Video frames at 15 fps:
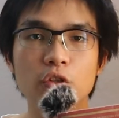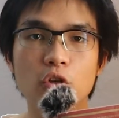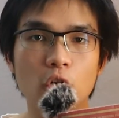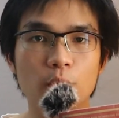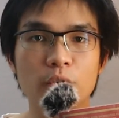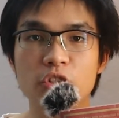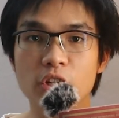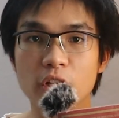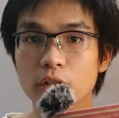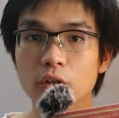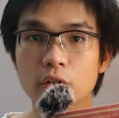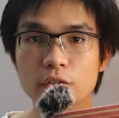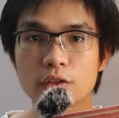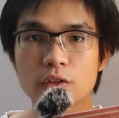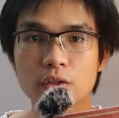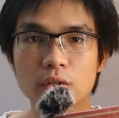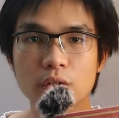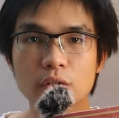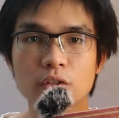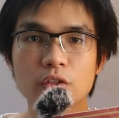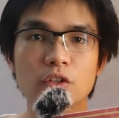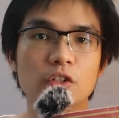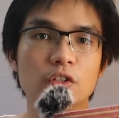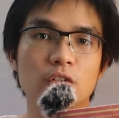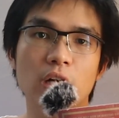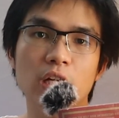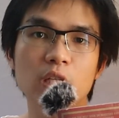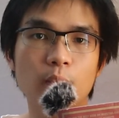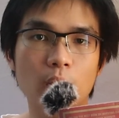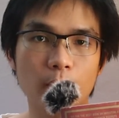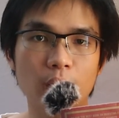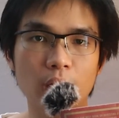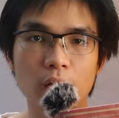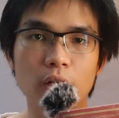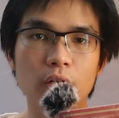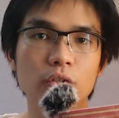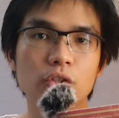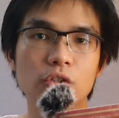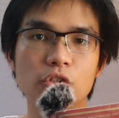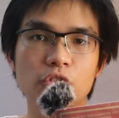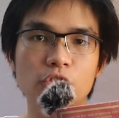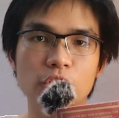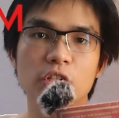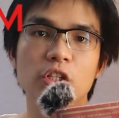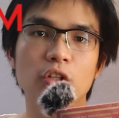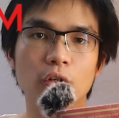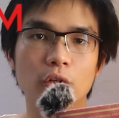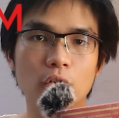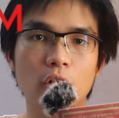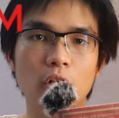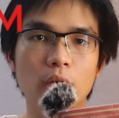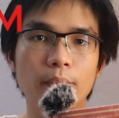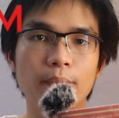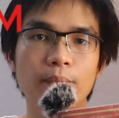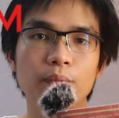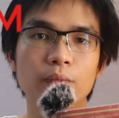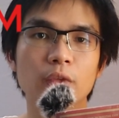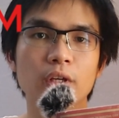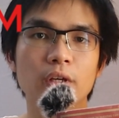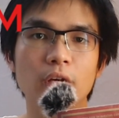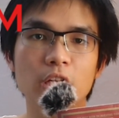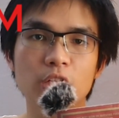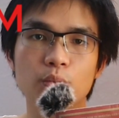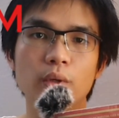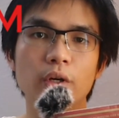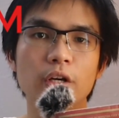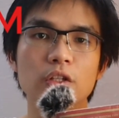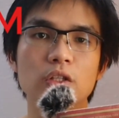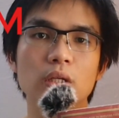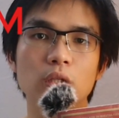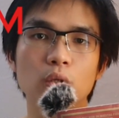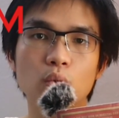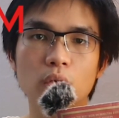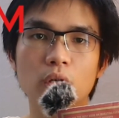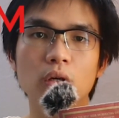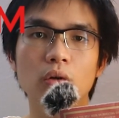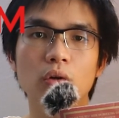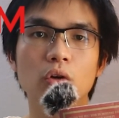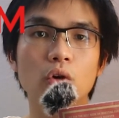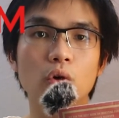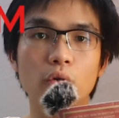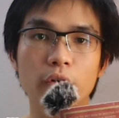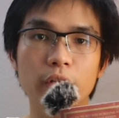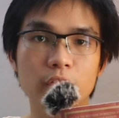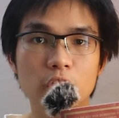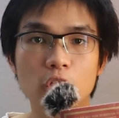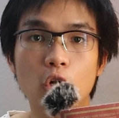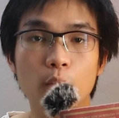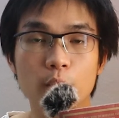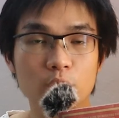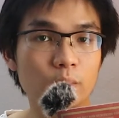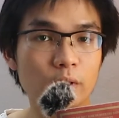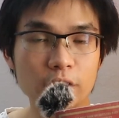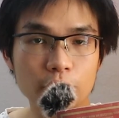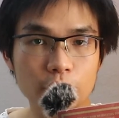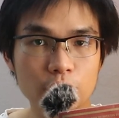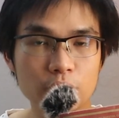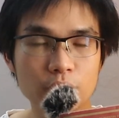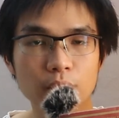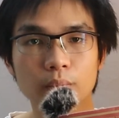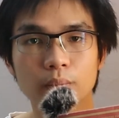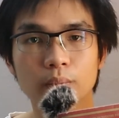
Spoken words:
e-commerce juggernauts such as Alibaba, JD.com, as well as the local Korean e-commerce players